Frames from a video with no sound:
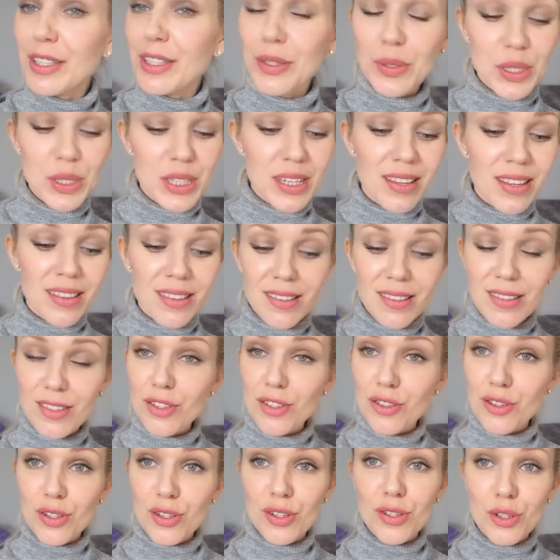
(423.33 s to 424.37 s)
You see, this
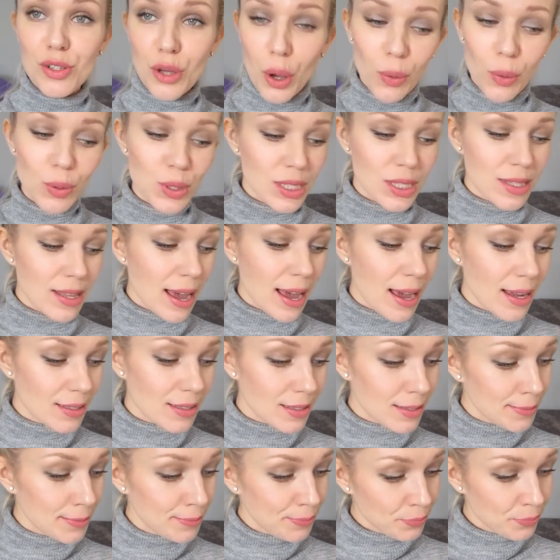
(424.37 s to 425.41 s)
is just shows
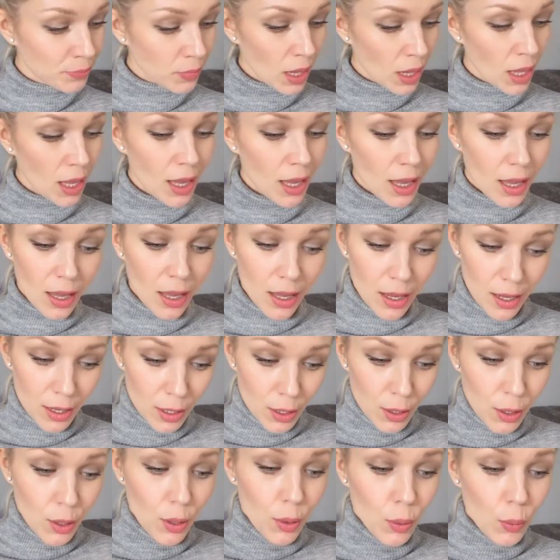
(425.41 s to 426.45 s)
that,
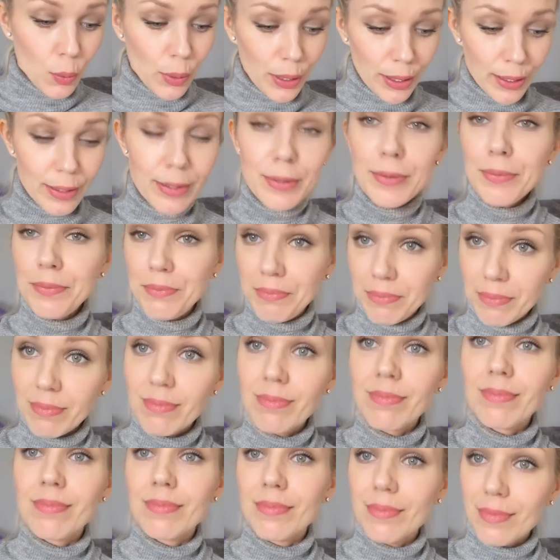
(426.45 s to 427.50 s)
well,
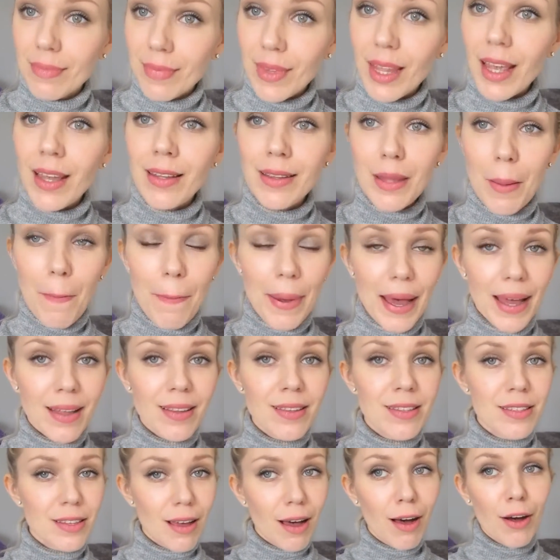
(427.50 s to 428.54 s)
it
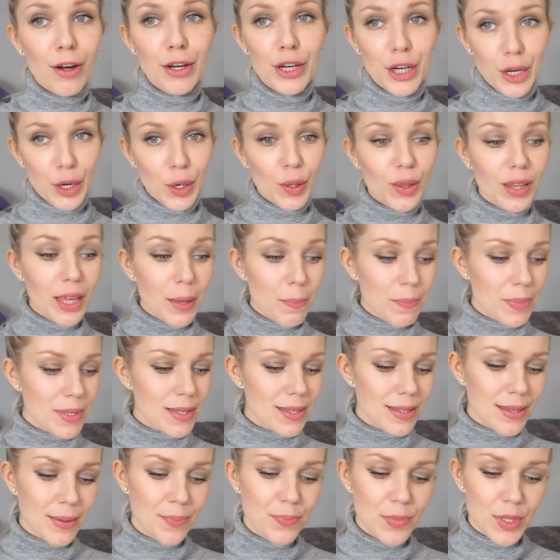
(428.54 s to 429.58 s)
depends on your
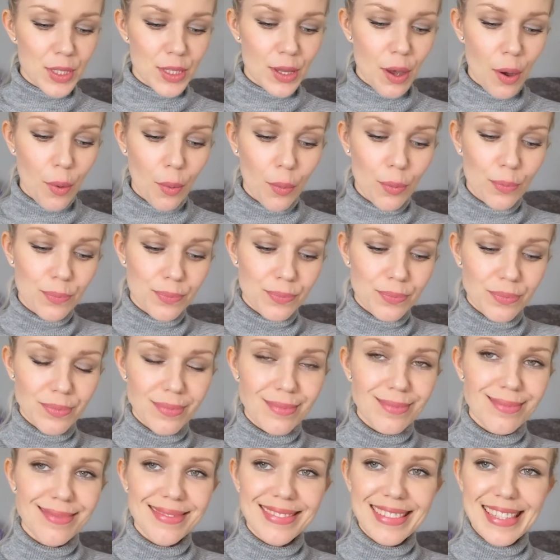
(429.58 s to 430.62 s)
lips. So
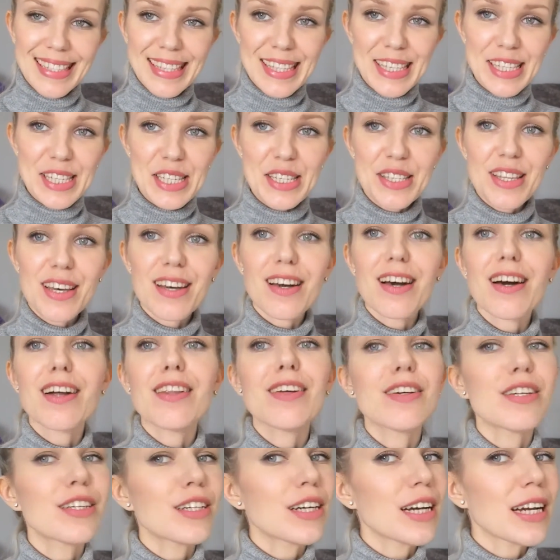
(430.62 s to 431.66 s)
this is the
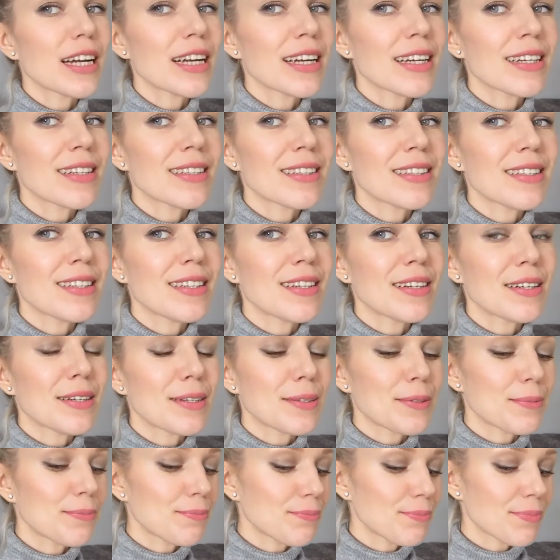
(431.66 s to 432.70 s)
color, and
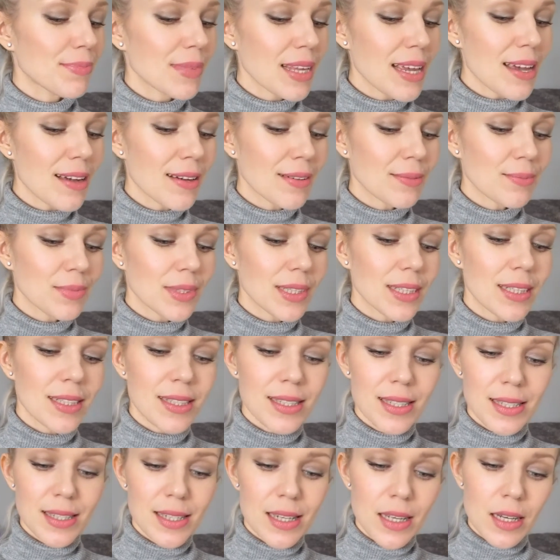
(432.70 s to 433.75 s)
yeah,
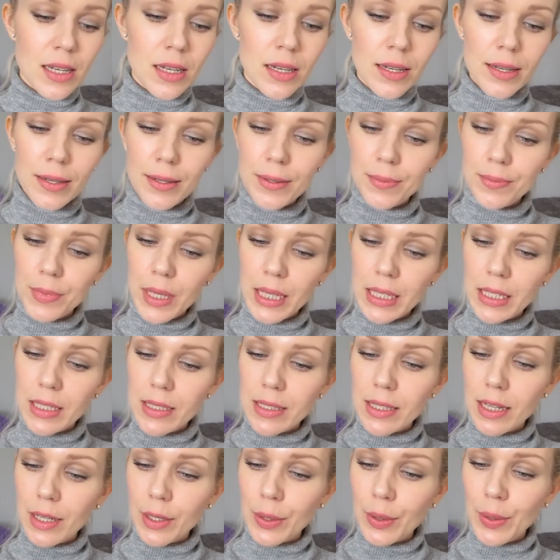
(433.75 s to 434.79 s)
it's in, I
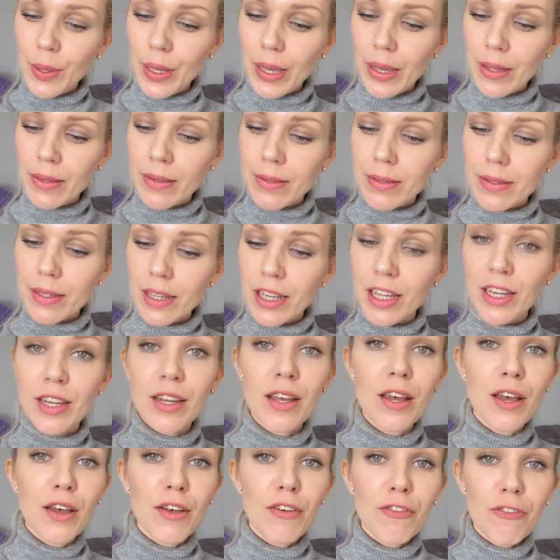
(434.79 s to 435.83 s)
didn't tell you, it's in
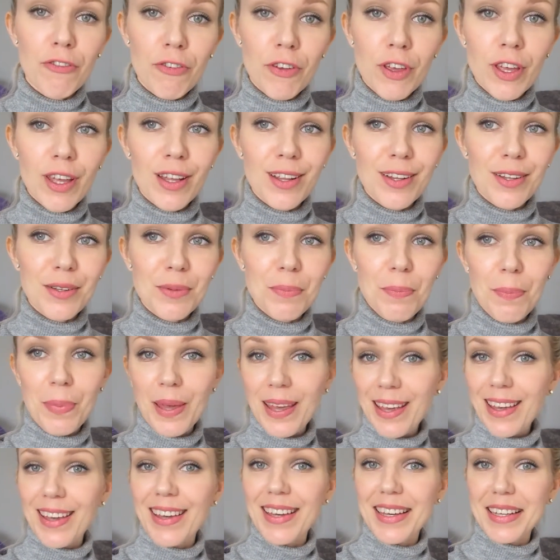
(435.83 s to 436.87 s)
Feel
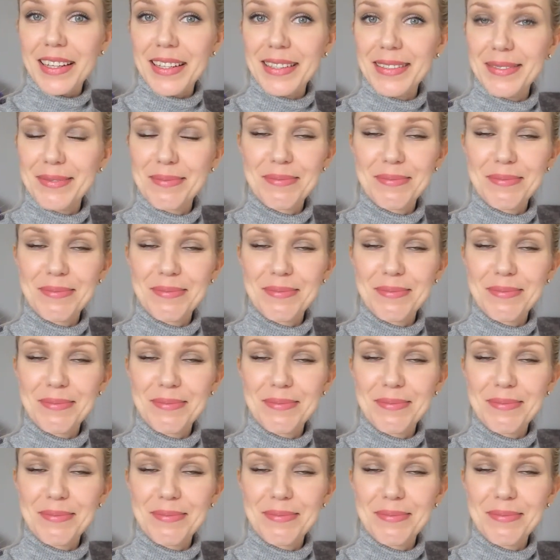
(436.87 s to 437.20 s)
Pink.